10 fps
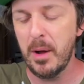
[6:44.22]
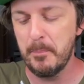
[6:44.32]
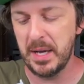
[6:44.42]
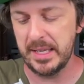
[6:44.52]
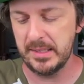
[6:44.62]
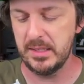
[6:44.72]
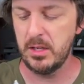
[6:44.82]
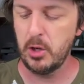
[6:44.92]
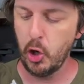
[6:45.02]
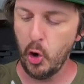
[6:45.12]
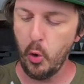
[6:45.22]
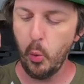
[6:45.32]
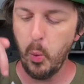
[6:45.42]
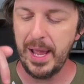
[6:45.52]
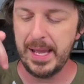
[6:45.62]
a button
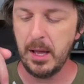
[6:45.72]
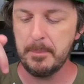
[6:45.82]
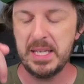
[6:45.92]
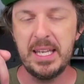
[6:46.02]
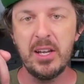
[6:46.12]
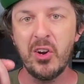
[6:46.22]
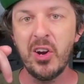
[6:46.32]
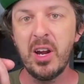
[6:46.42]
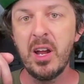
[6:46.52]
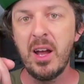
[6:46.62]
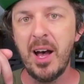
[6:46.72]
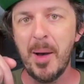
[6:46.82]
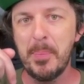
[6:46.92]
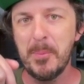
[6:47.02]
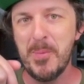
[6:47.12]
way up here,
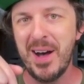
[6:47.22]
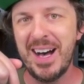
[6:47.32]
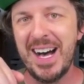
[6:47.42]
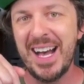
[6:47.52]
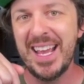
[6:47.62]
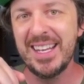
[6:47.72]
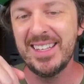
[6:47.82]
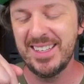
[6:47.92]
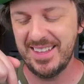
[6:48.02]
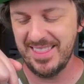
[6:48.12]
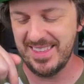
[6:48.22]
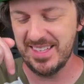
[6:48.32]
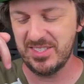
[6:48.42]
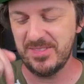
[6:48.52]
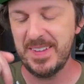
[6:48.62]
up behind
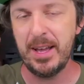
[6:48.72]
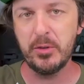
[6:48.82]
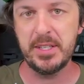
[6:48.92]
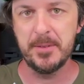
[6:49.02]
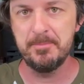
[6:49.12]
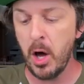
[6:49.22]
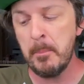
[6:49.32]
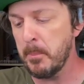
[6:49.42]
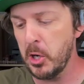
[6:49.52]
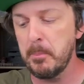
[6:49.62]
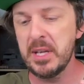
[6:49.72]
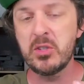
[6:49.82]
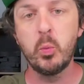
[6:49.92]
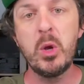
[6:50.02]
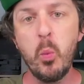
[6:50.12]
this fountain. On
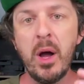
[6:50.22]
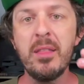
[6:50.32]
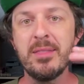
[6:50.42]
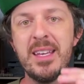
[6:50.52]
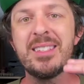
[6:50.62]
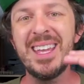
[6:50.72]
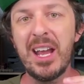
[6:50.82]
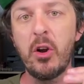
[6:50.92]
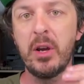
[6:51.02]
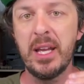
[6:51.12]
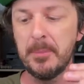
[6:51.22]
purpose, we want this area